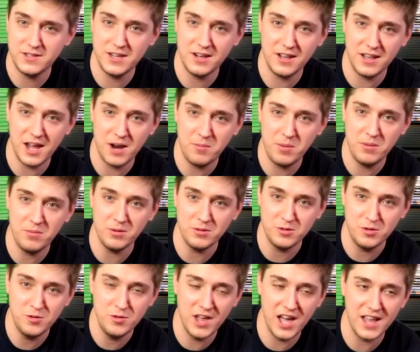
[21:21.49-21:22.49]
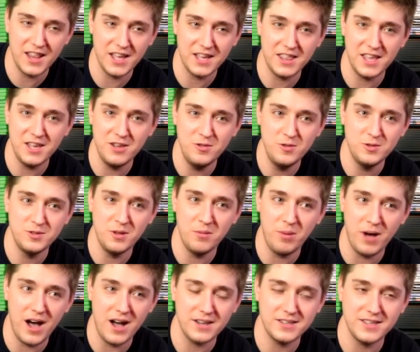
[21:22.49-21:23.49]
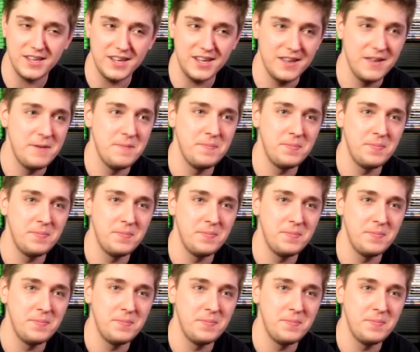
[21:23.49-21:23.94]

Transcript: seen a lot of people do that. Like, they use the box. Like,